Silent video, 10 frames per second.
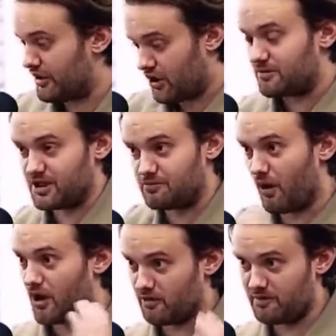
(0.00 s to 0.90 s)
terms of this
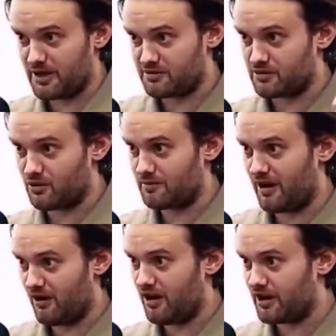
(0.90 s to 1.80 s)
binary piece we were talking
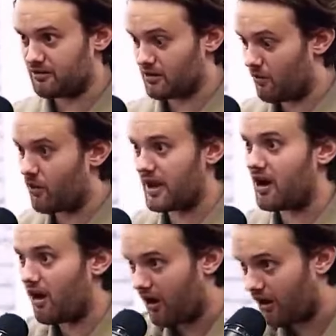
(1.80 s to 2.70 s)
about earlier. It's like we
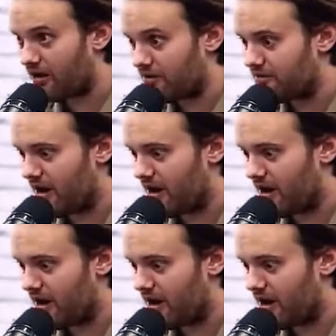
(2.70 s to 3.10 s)
are